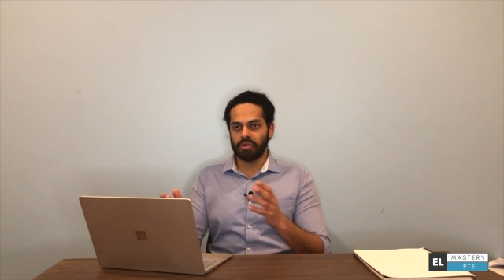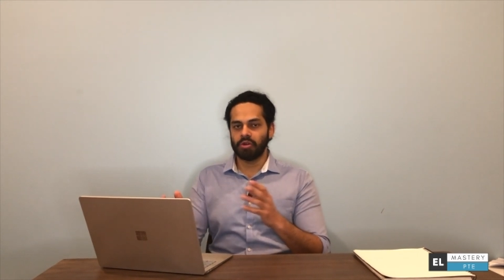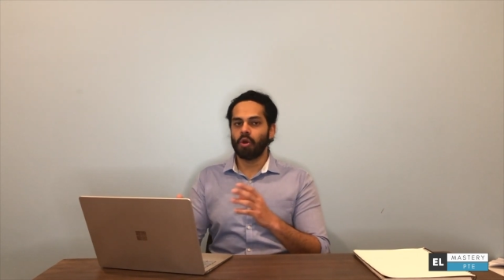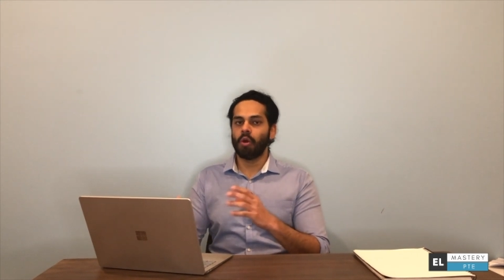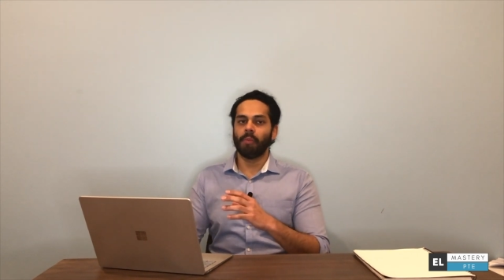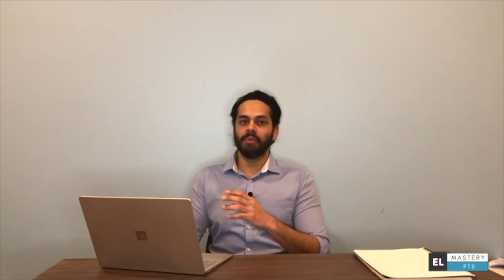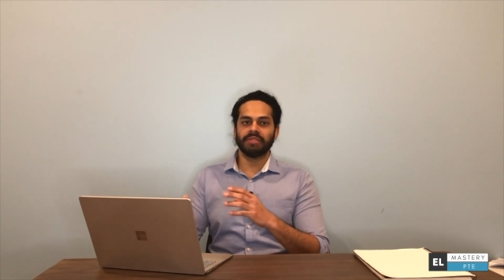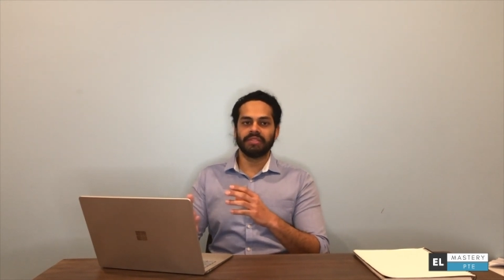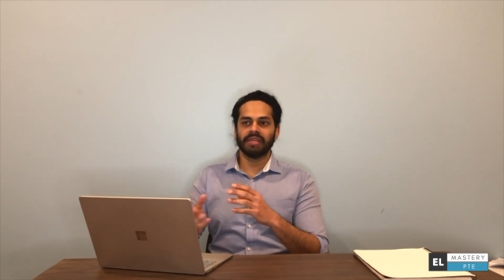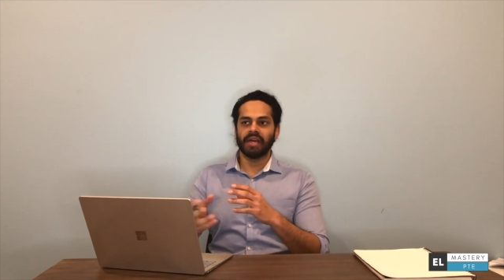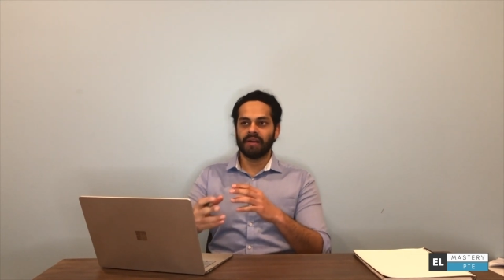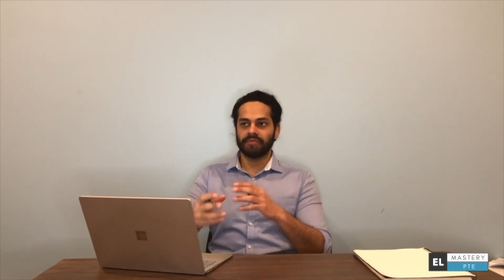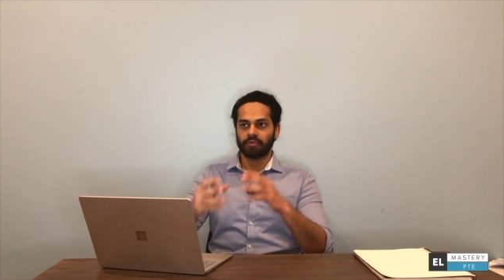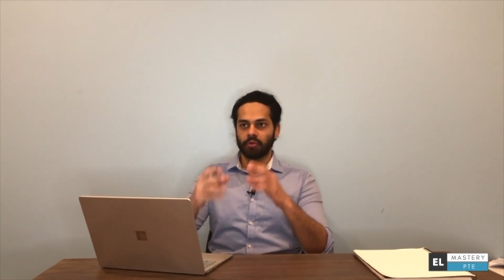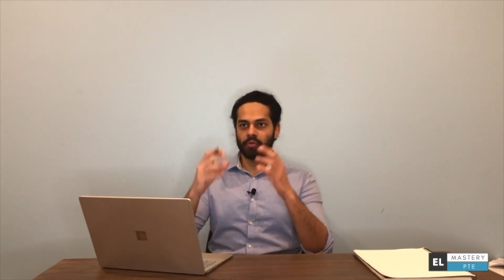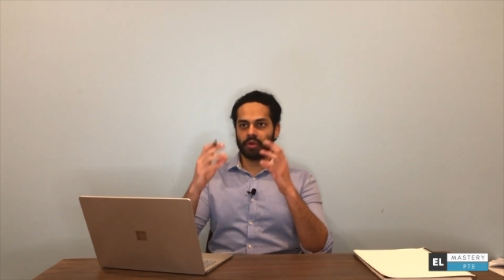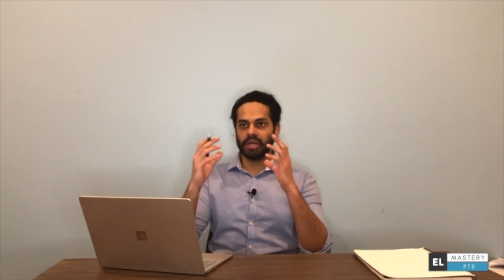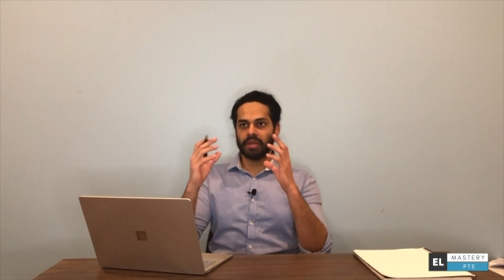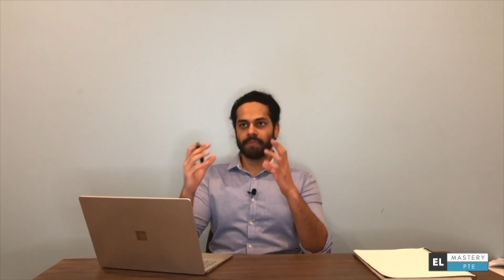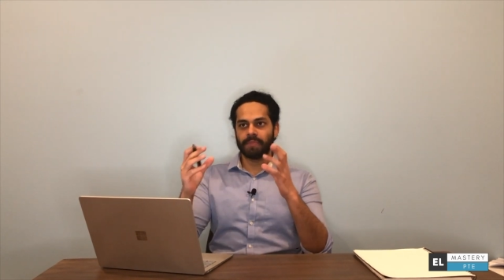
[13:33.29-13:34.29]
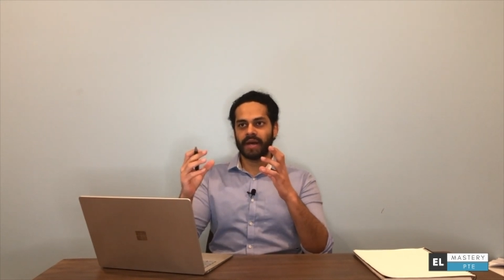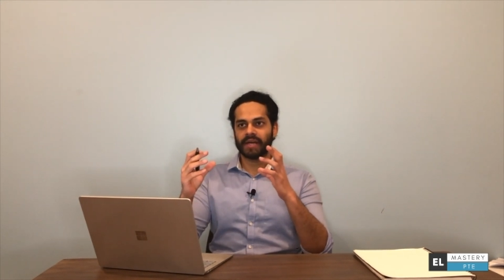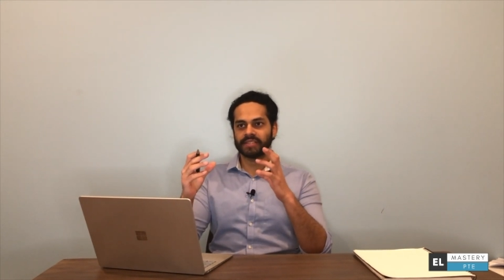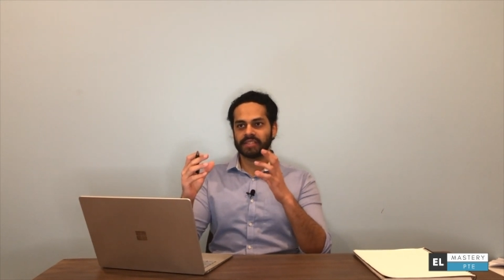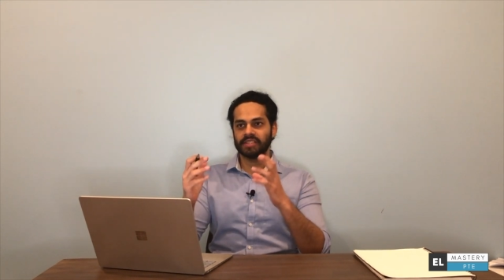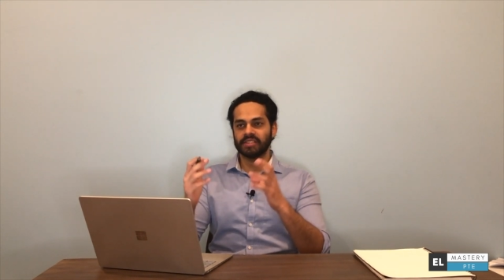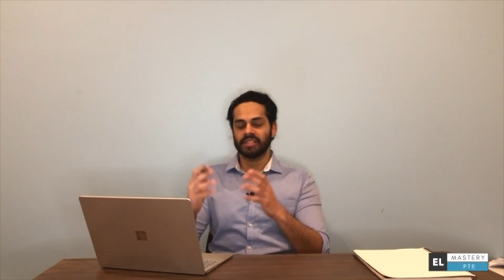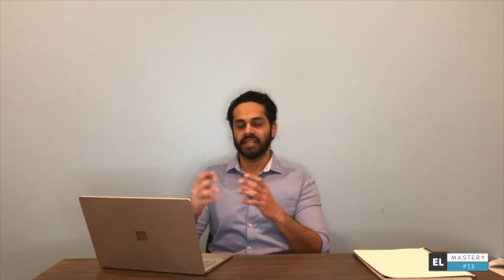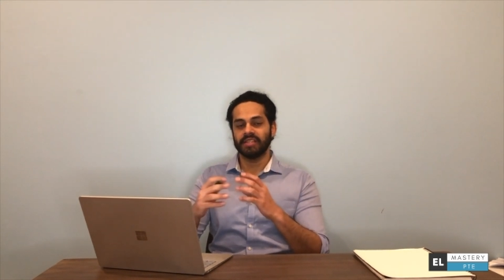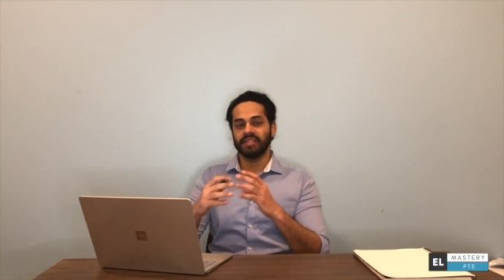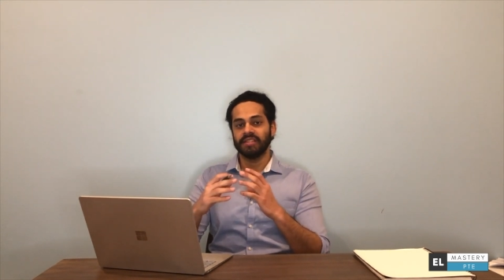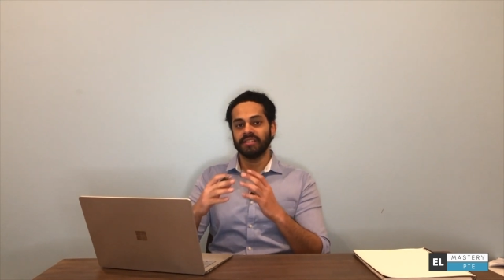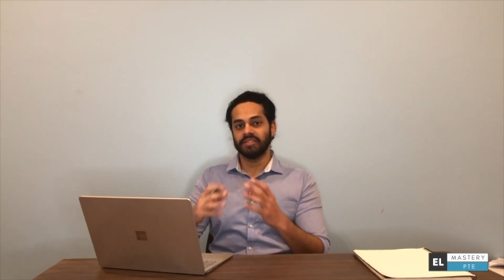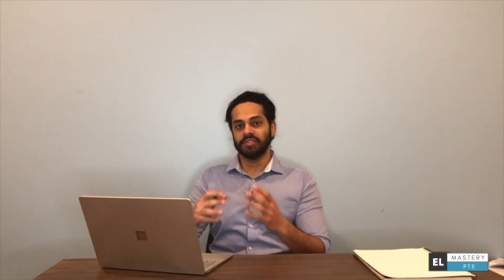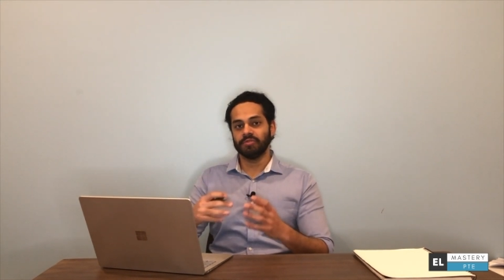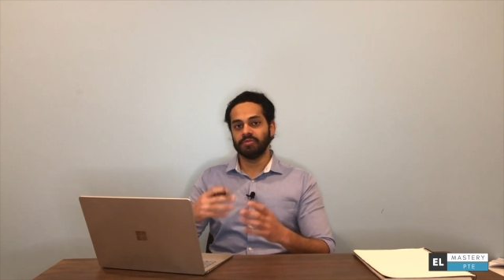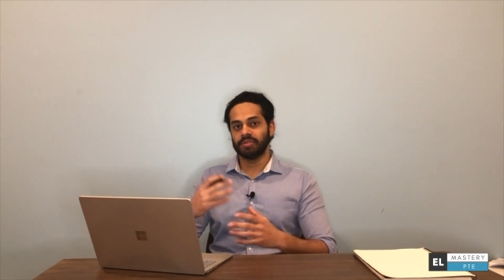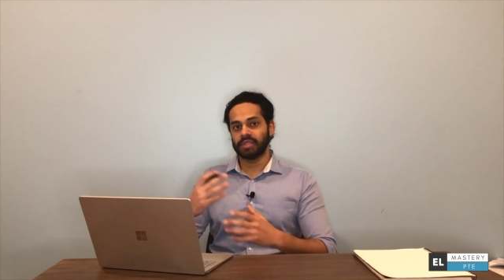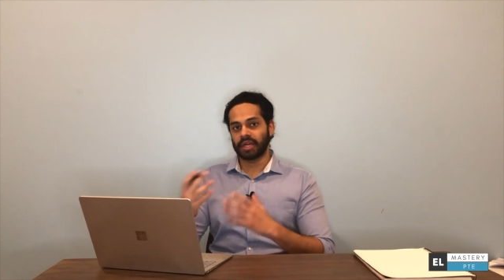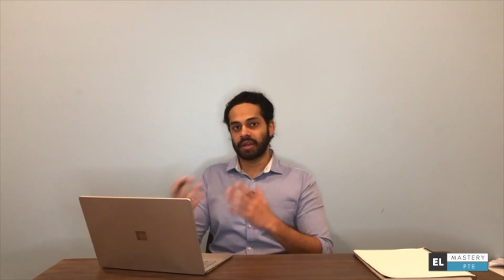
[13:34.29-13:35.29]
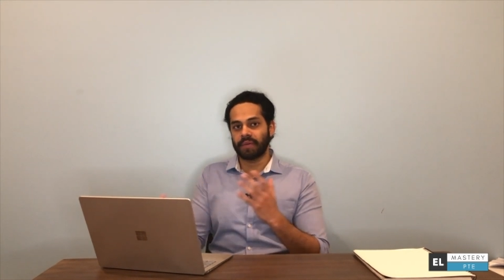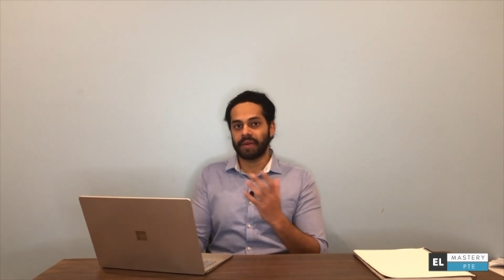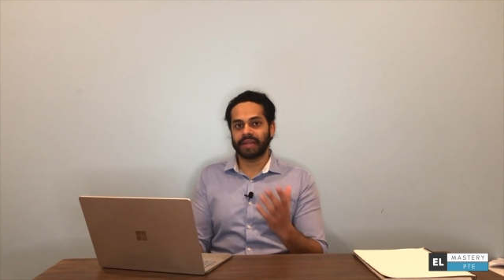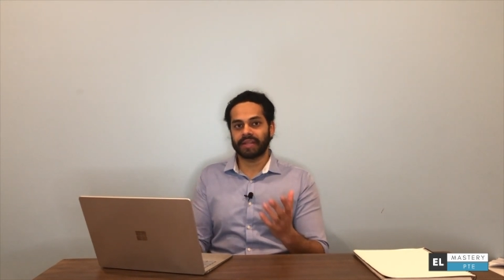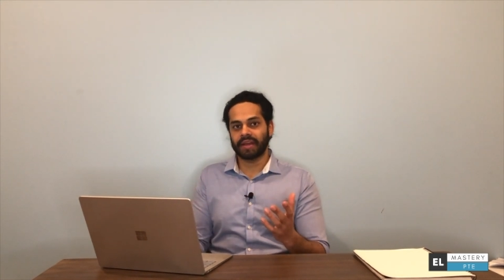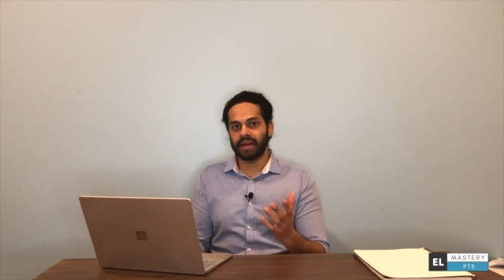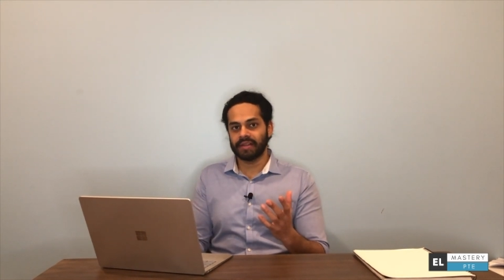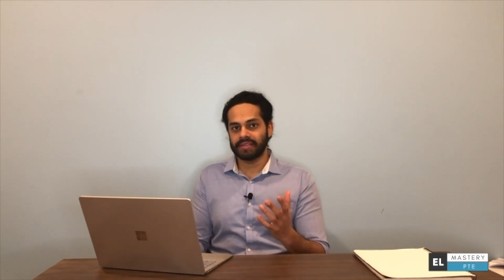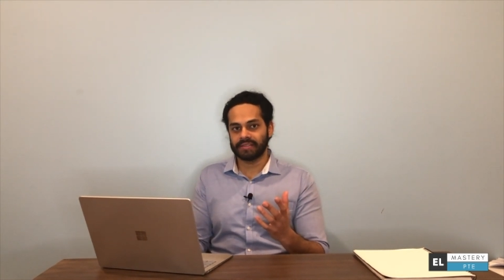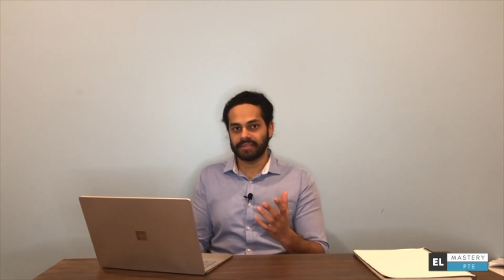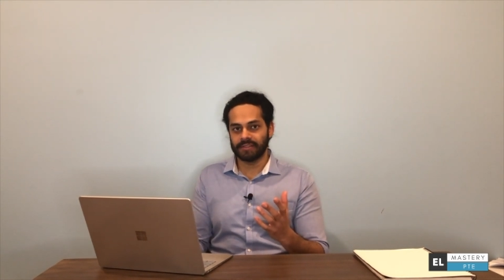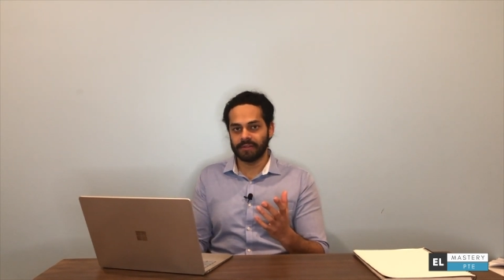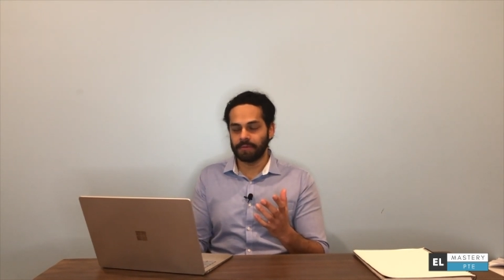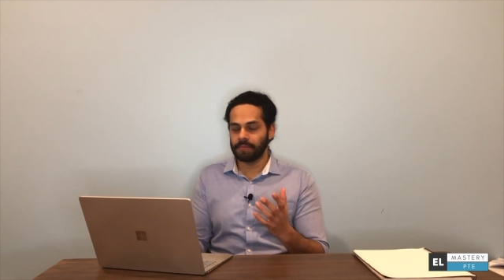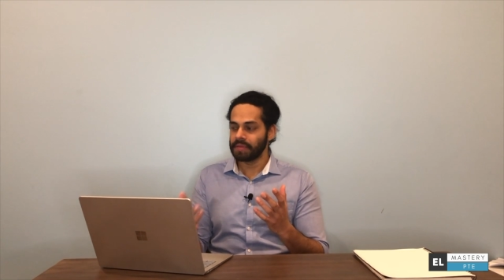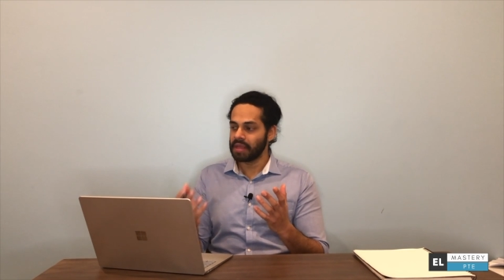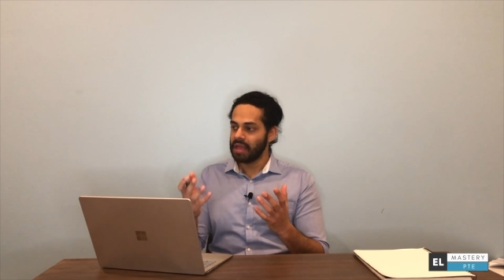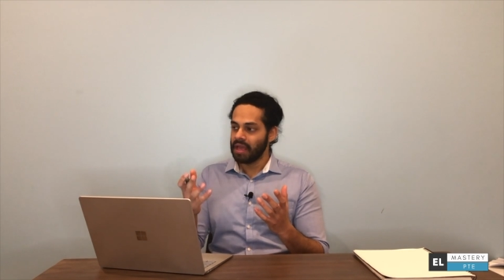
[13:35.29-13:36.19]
you obviously have to read a passage and then choose the correct answer.